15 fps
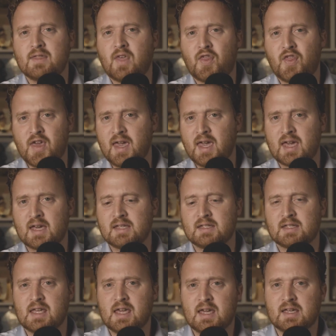the thing
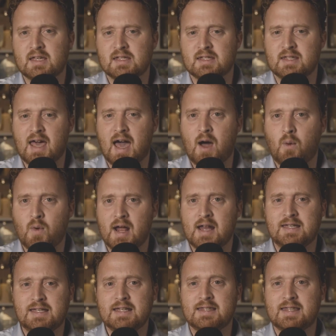is that when I
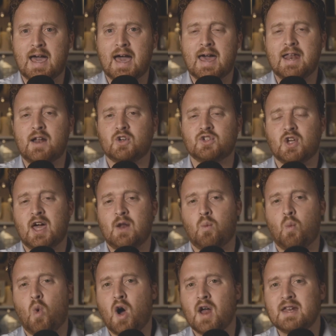did that and also had
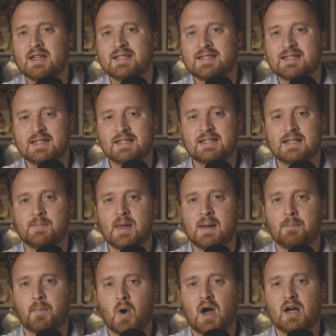one system
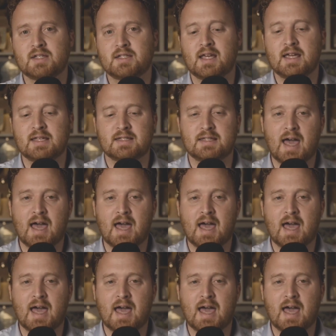and process,